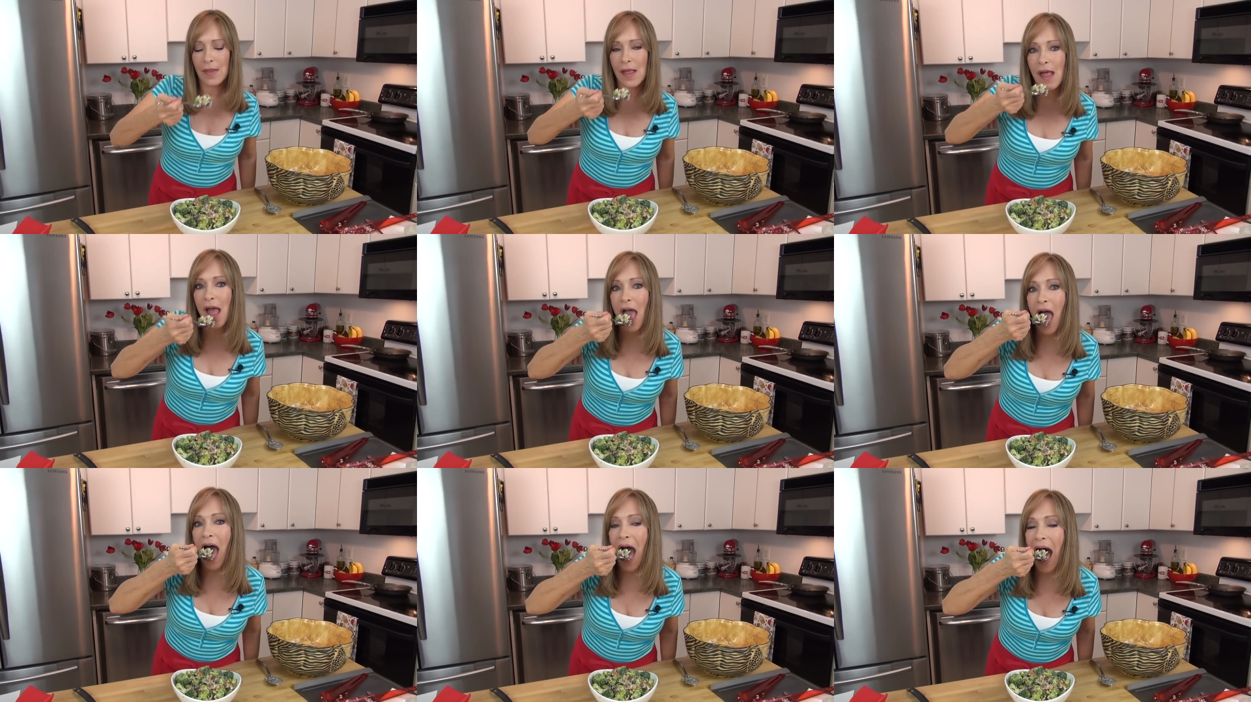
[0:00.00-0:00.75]

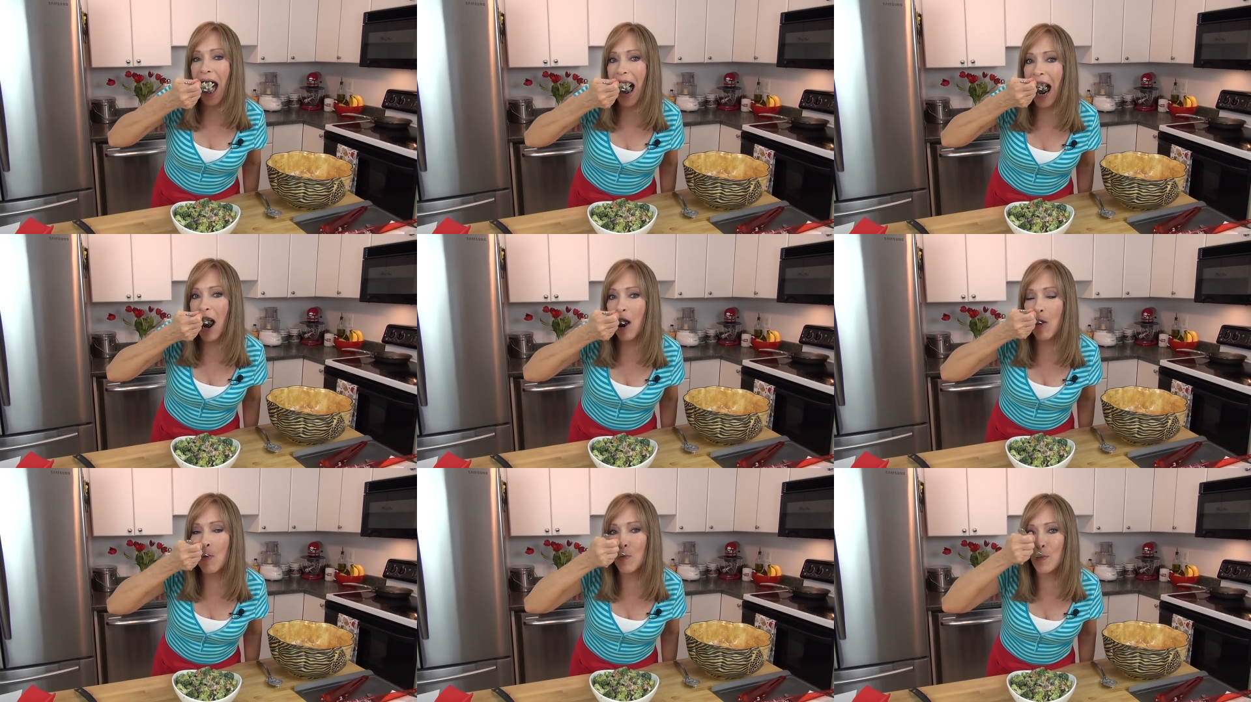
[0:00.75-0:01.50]

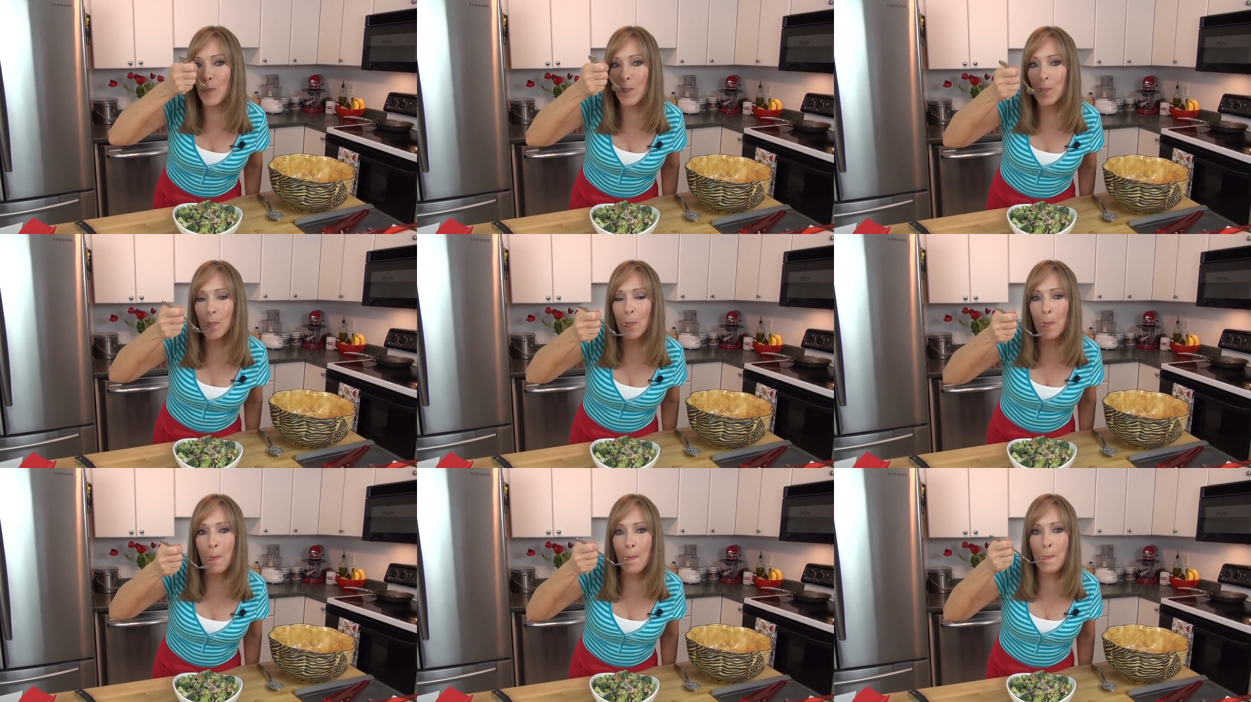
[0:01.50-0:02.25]

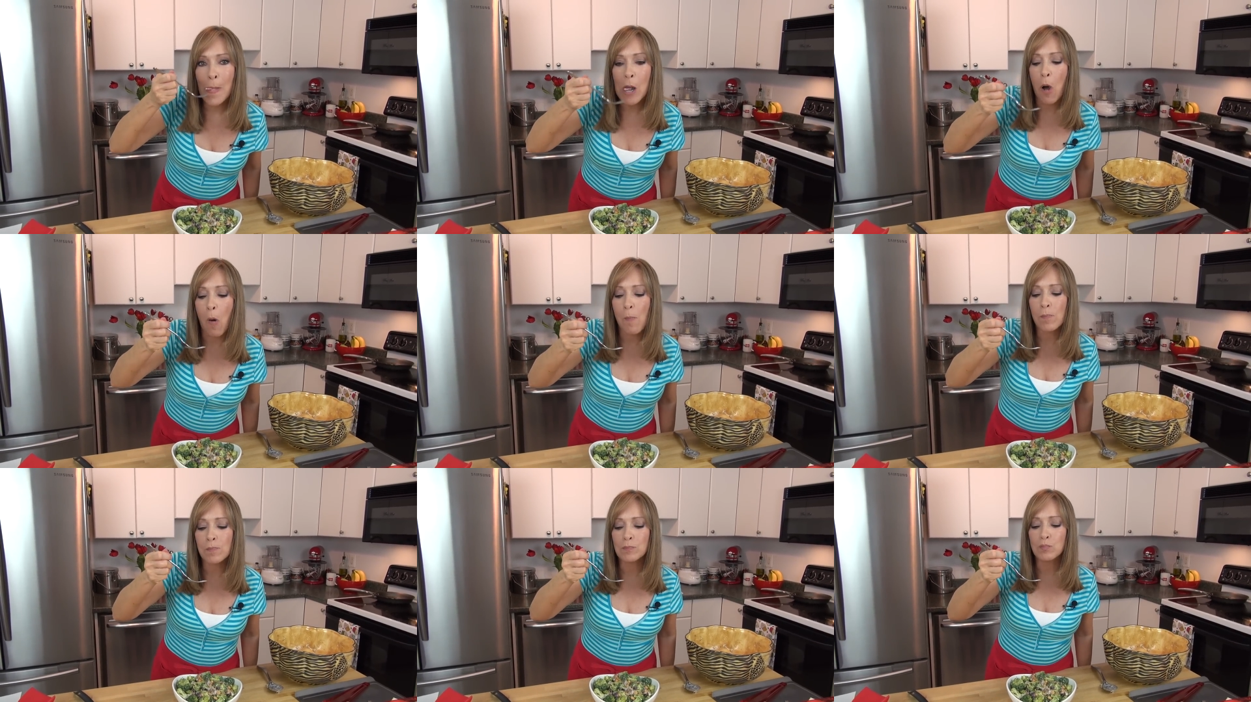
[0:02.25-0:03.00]

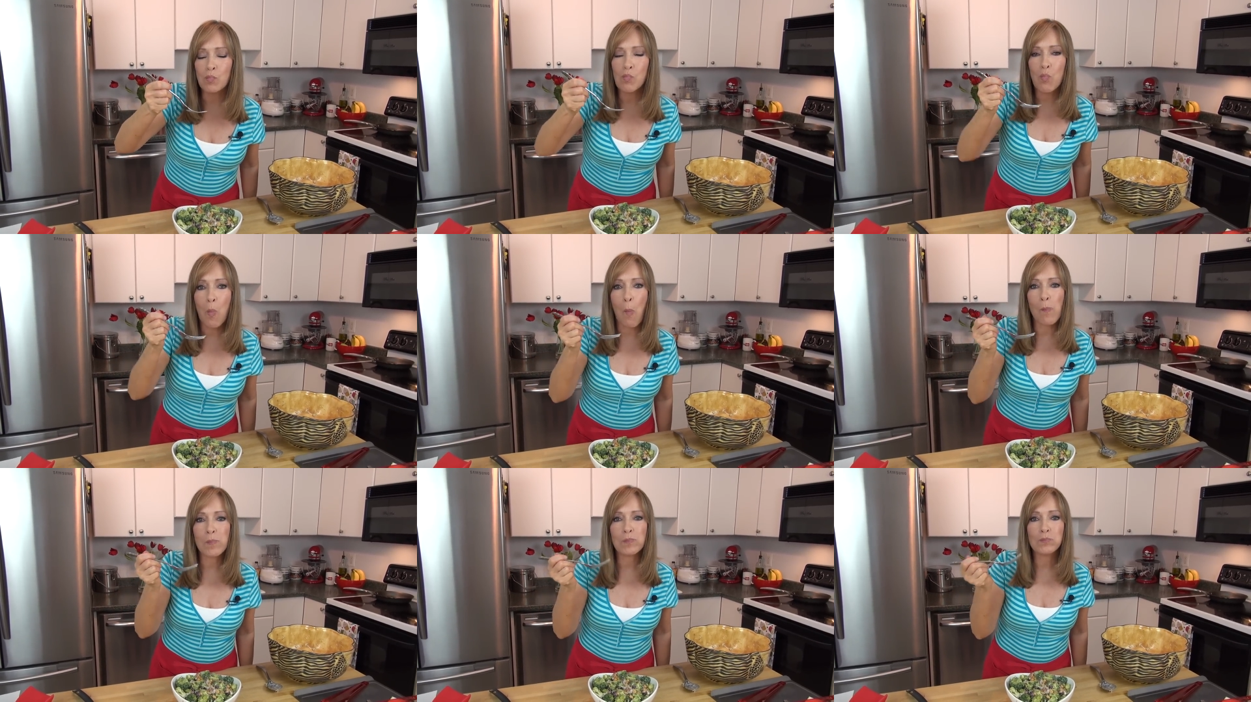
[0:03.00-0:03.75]

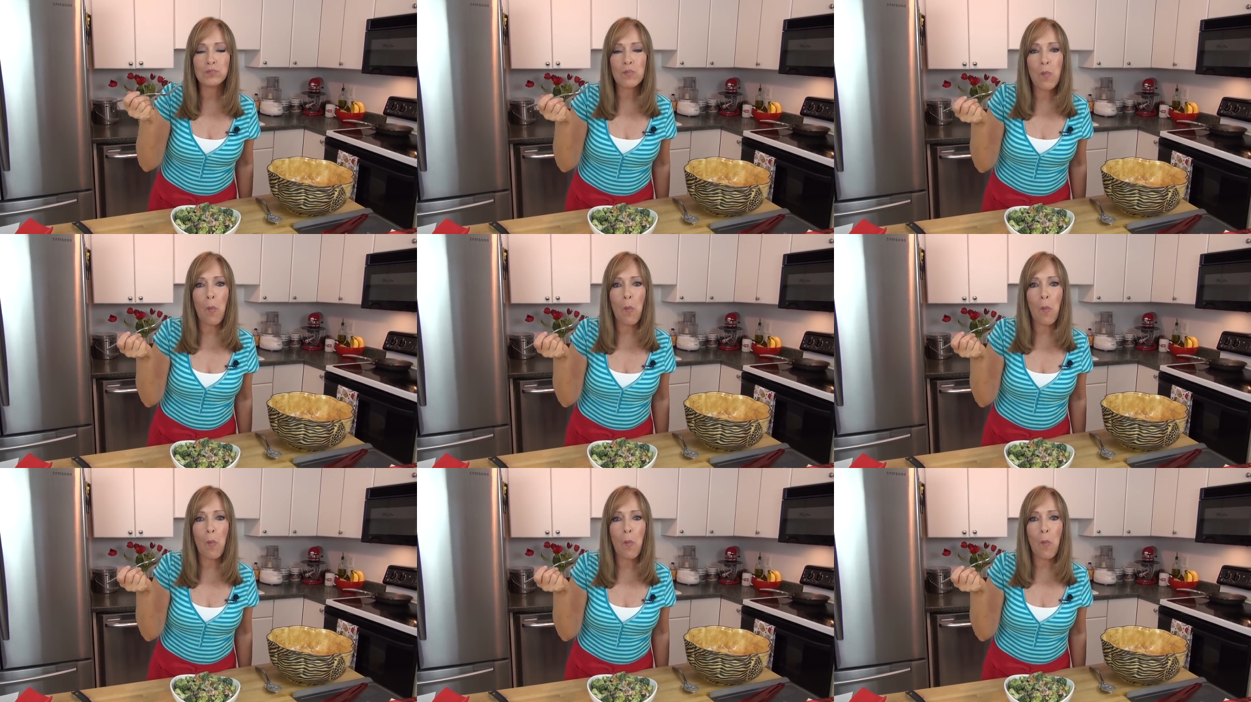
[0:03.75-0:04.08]
(no one is talking)